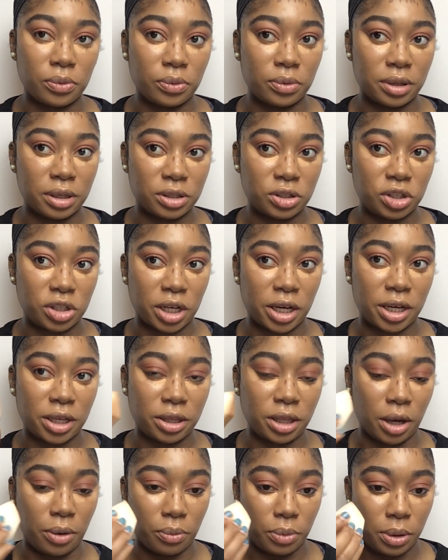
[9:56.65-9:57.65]
the shade
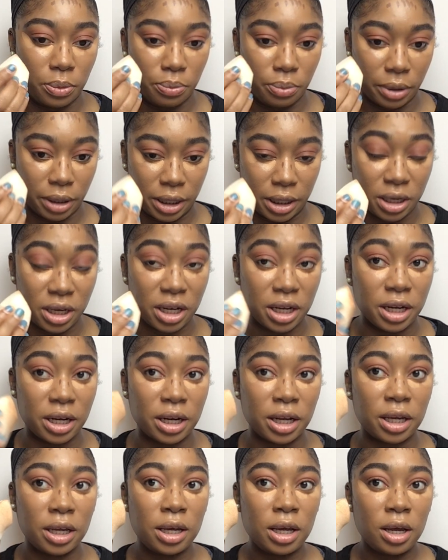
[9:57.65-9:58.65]
that we
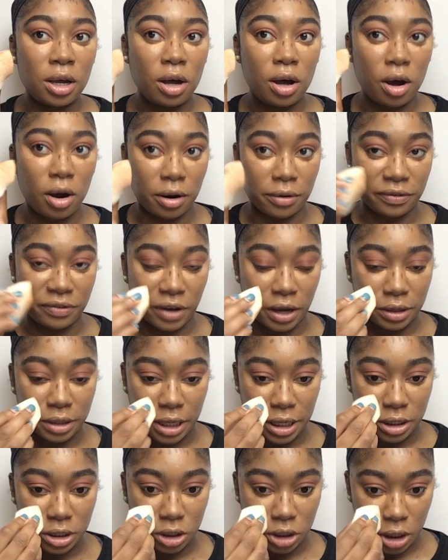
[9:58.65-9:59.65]
blended our
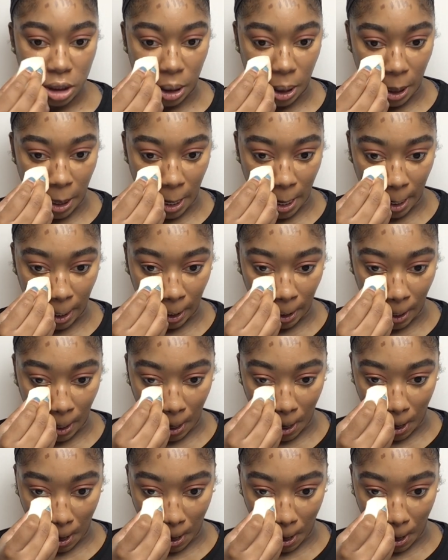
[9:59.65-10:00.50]
foundation in.